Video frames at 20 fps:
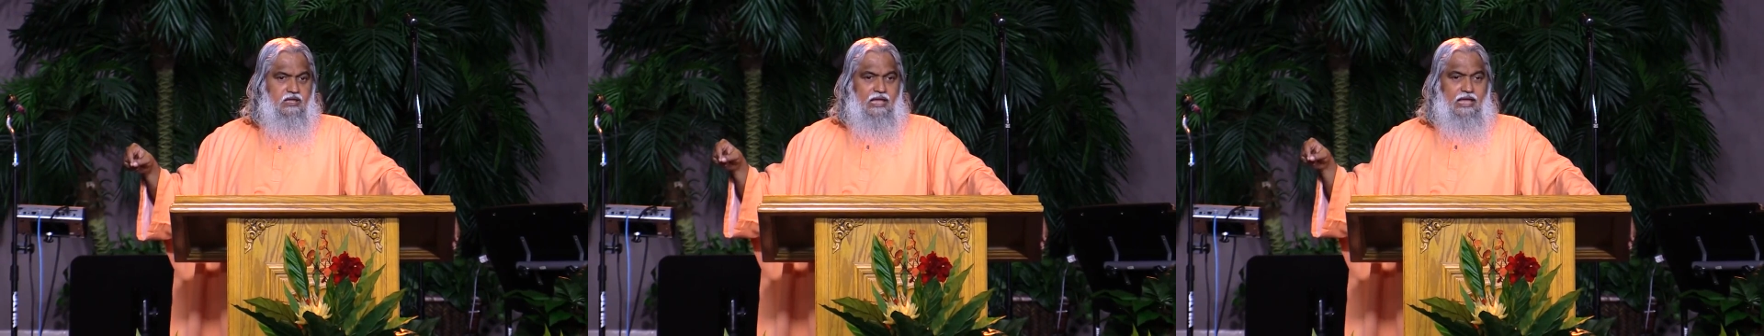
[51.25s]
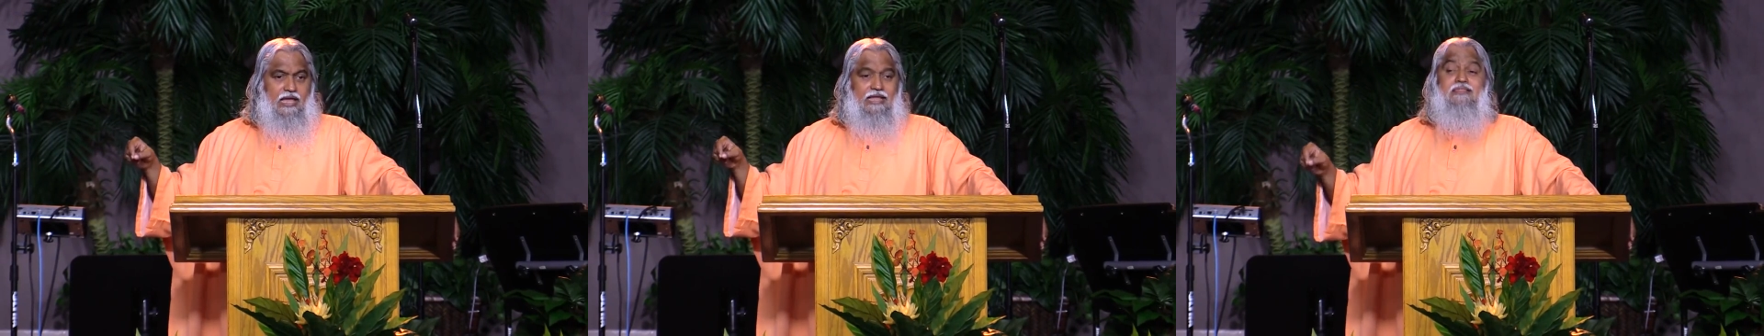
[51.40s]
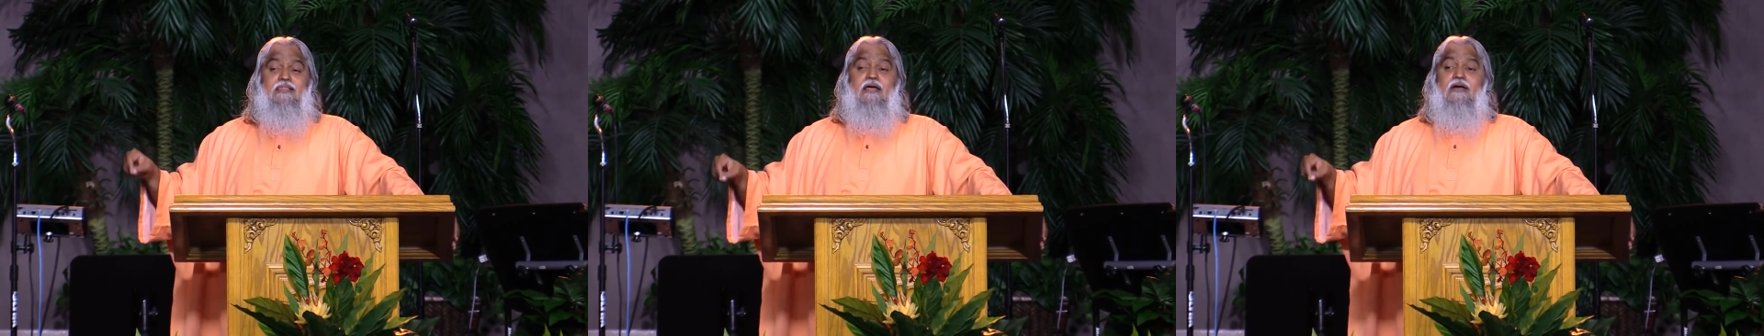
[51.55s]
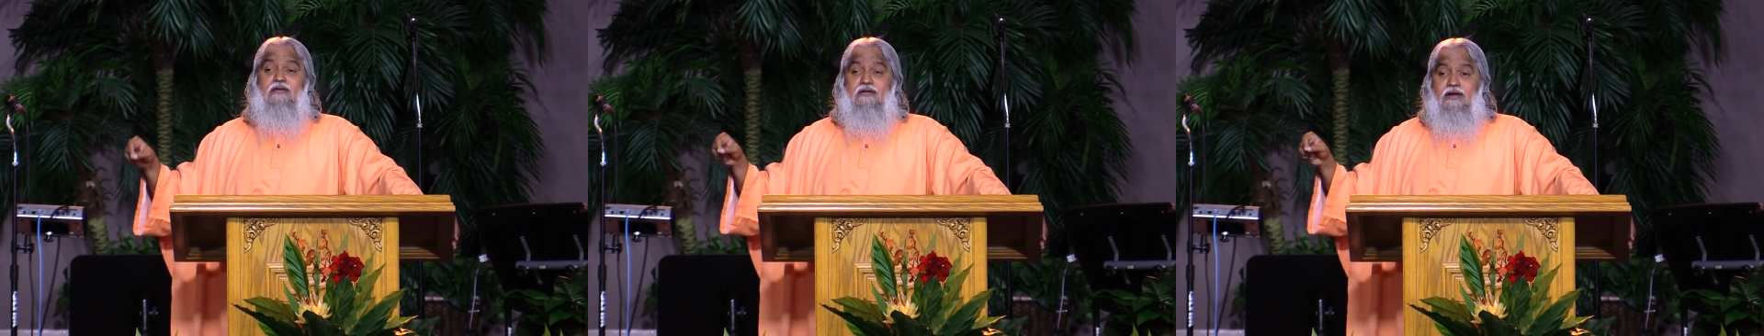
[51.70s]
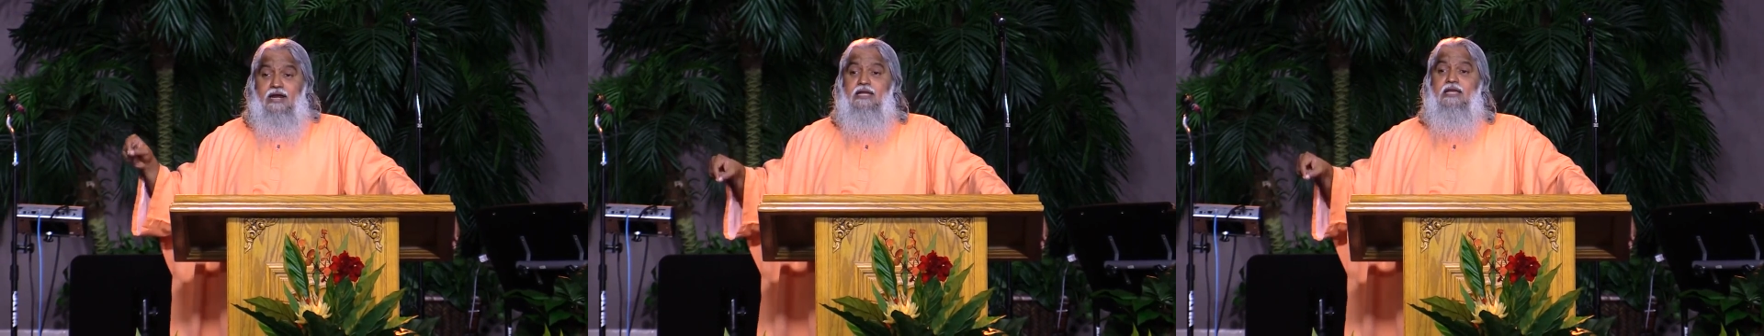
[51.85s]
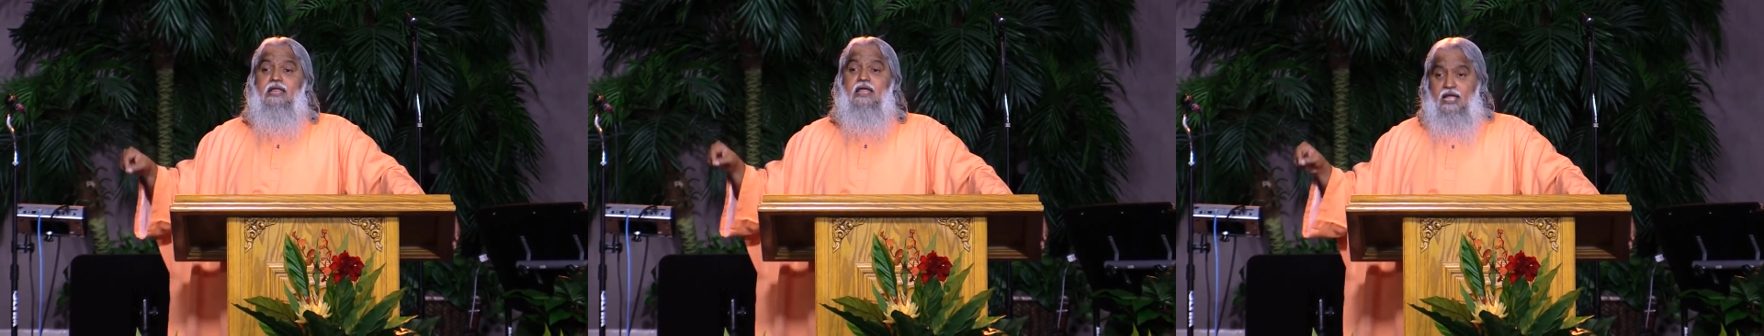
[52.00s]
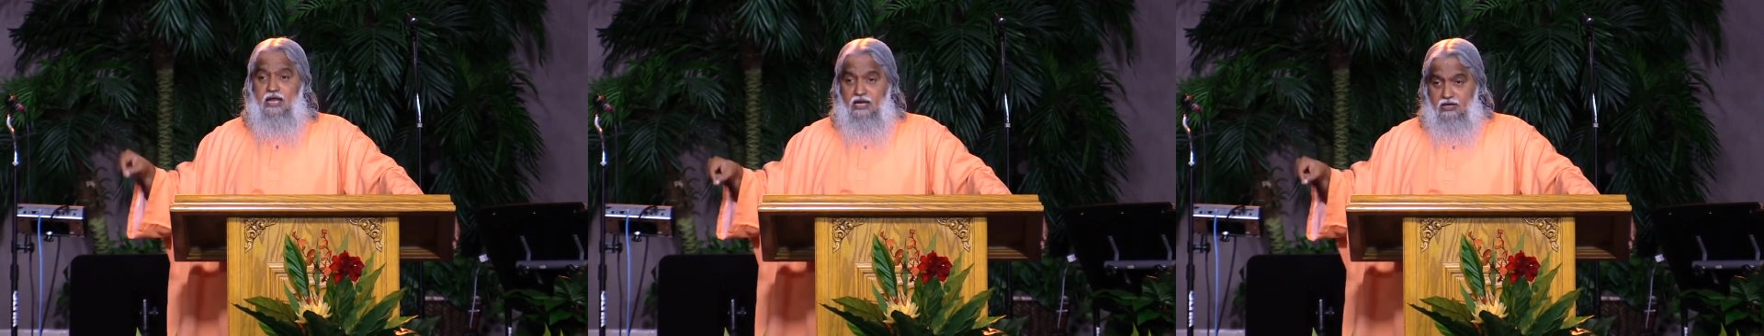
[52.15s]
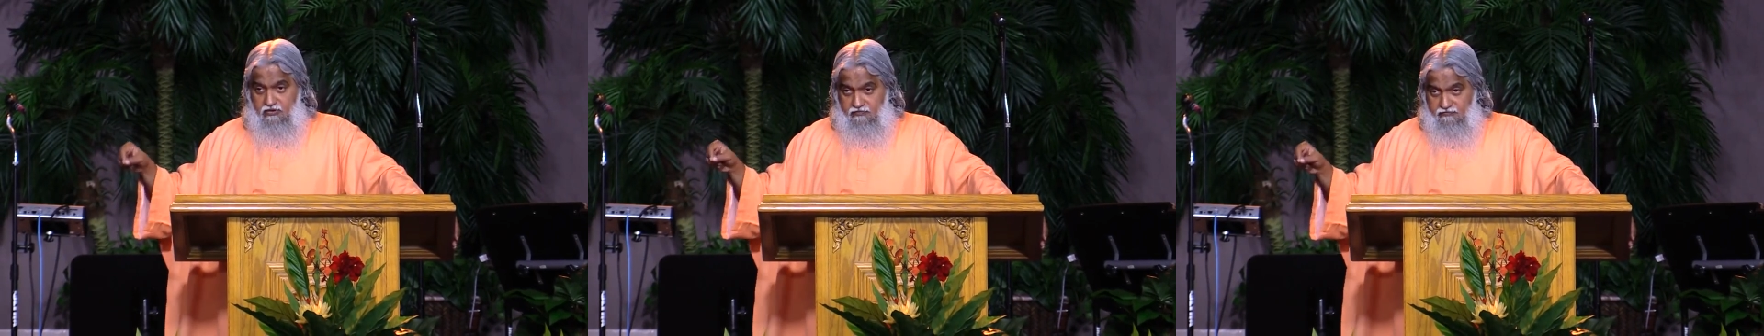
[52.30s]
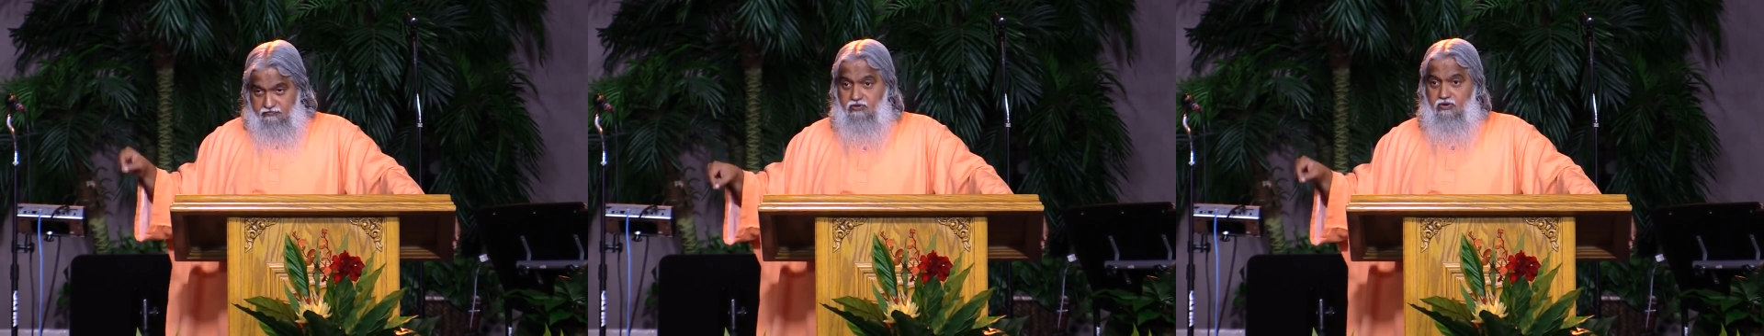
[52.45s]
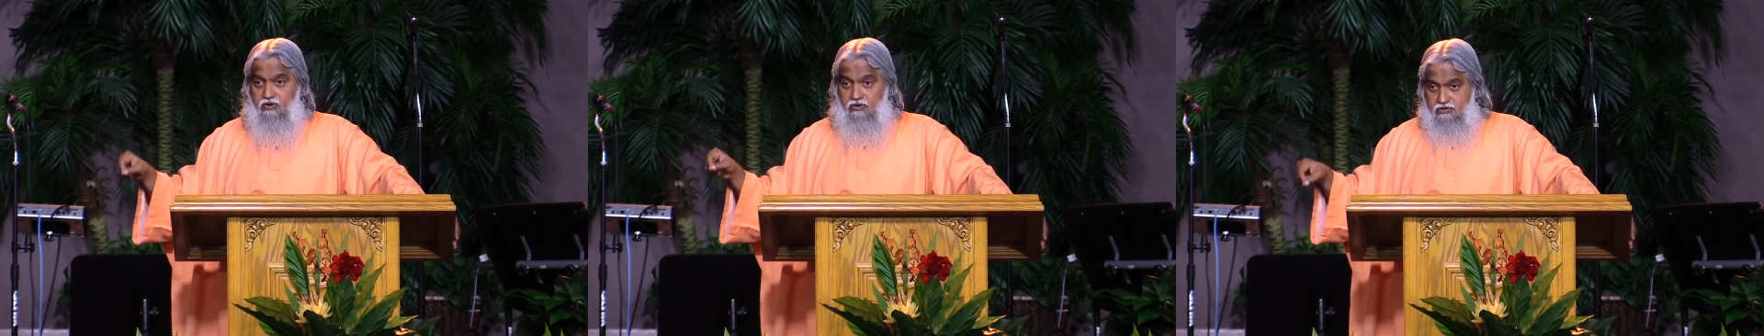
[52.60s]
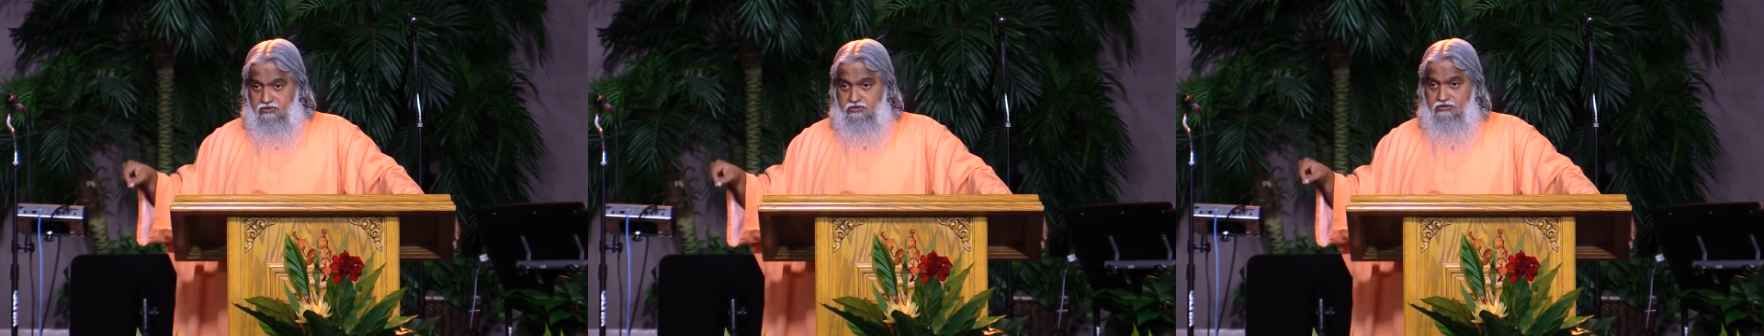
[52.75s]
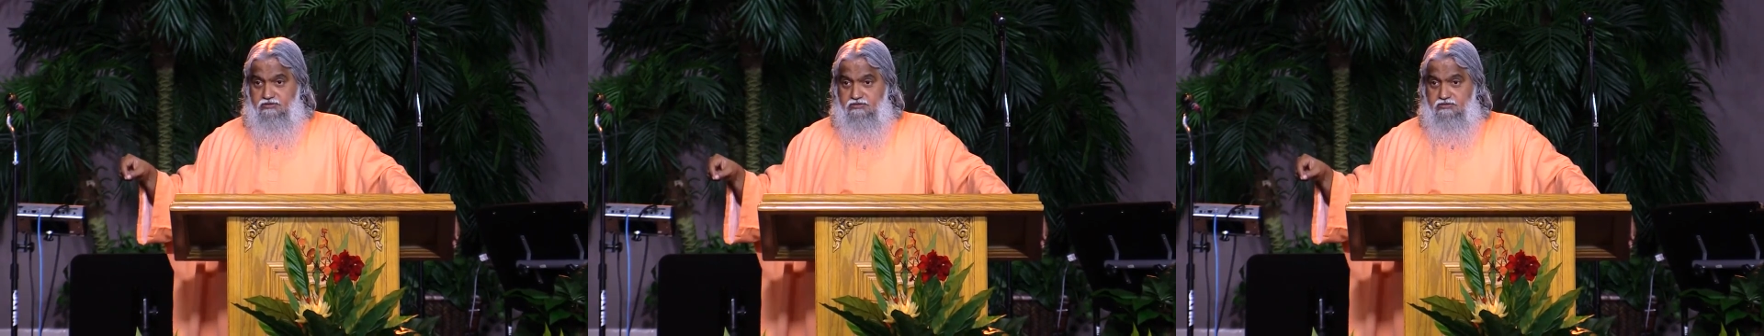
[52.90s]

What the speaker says: at the right hand of God.